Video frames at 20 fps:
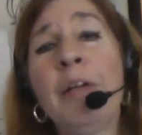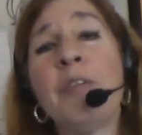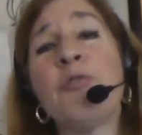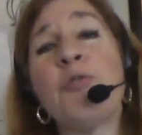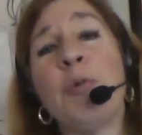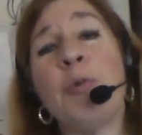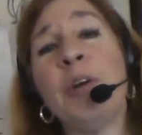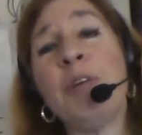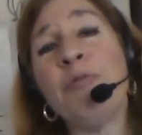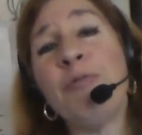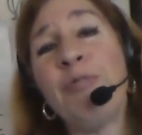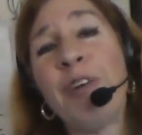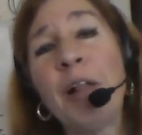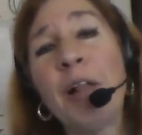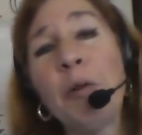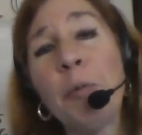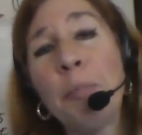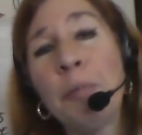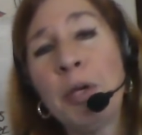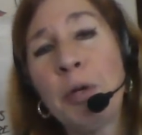to
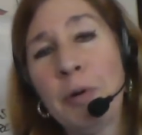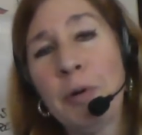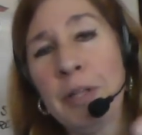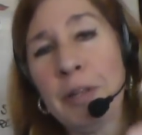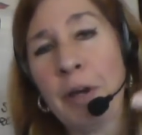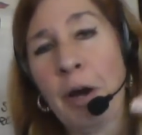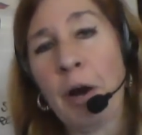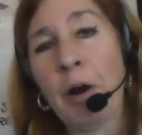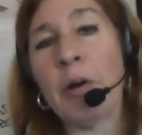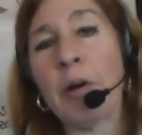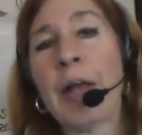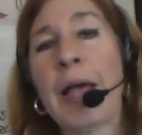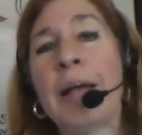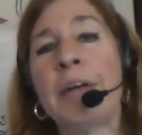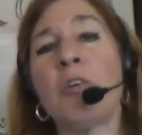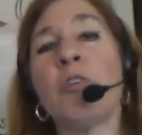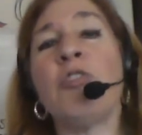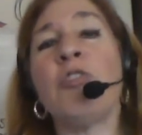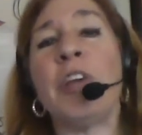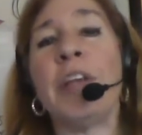envelop you in the hard
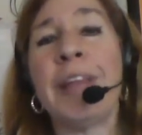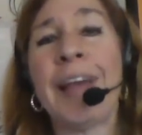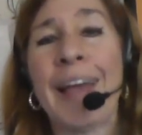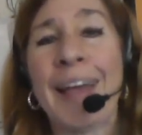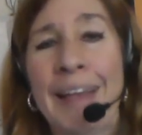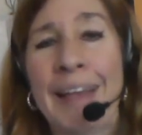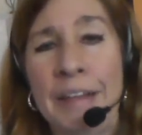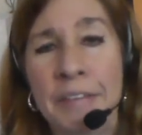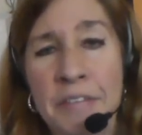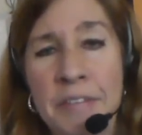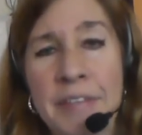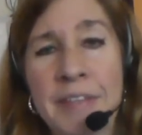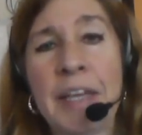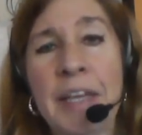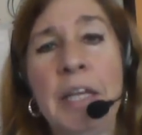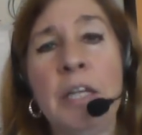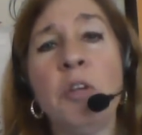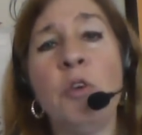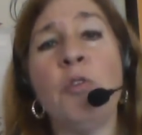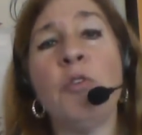energy that
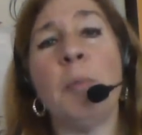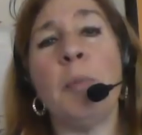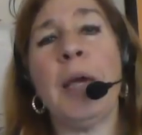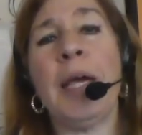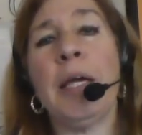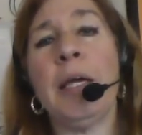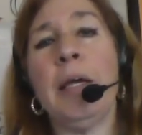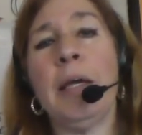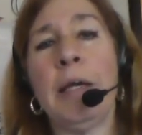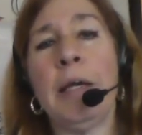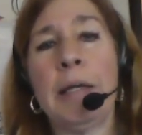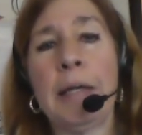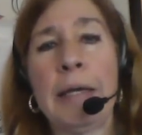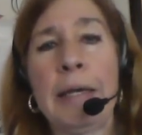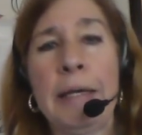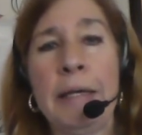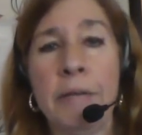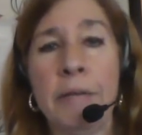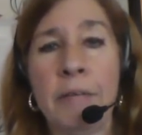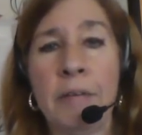continues making it
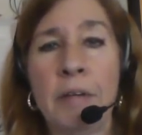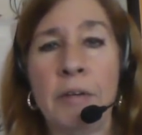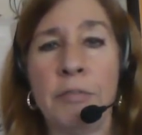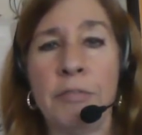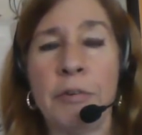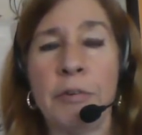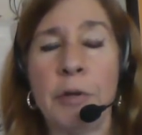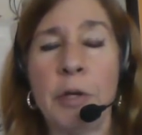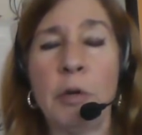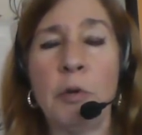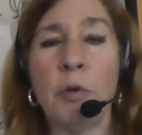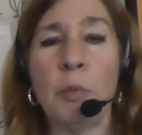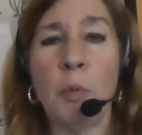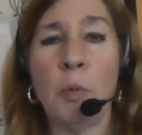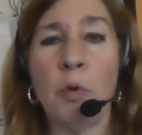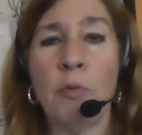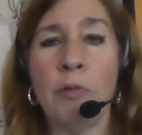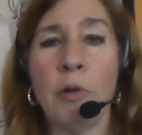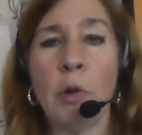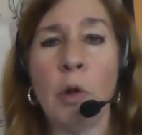easy for you to
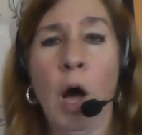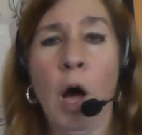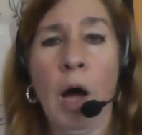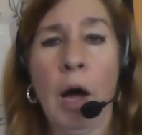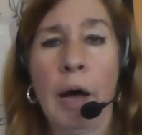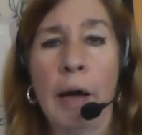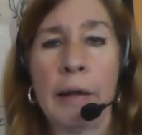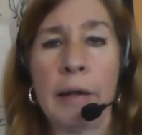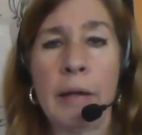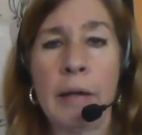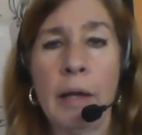move along.